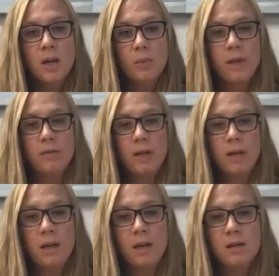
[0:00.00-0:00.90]
we have
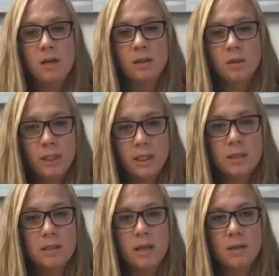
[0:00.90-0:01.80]
an ongoing
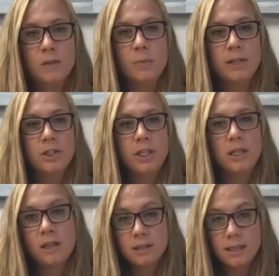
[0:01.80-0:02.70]
Excel
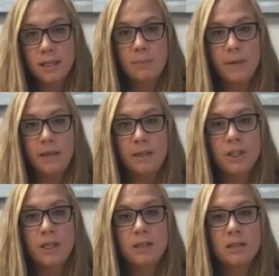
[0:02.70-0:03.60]
spreadsheet that Sarah
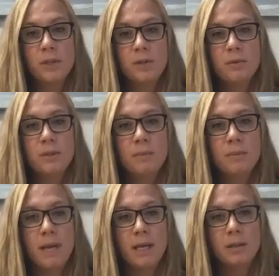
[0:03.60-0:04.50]
manages. We use
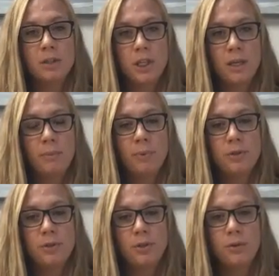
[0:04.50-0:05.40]
MailChimp
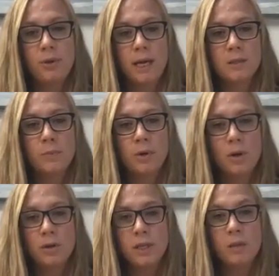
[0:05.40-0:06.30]
to export
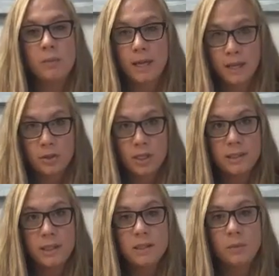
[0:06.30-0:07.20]
all the email
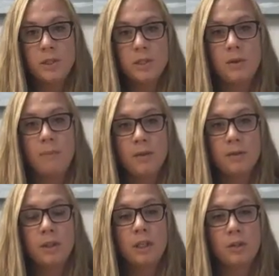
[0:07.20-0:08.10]
addresses, and we do a
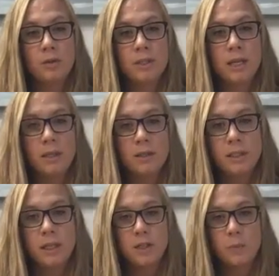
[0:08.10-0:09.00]
monthly newsletter to
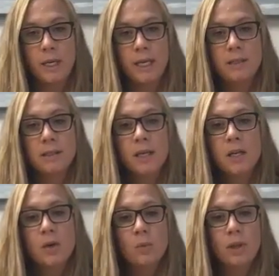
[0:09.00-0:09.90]
touch base
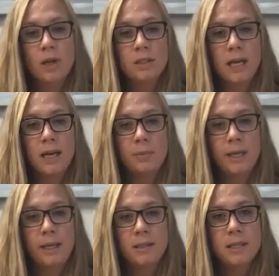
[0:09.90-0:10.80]
with our
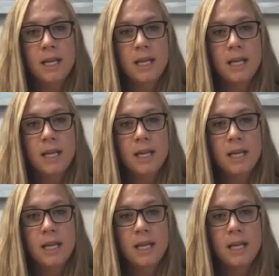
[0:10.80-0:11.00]
database.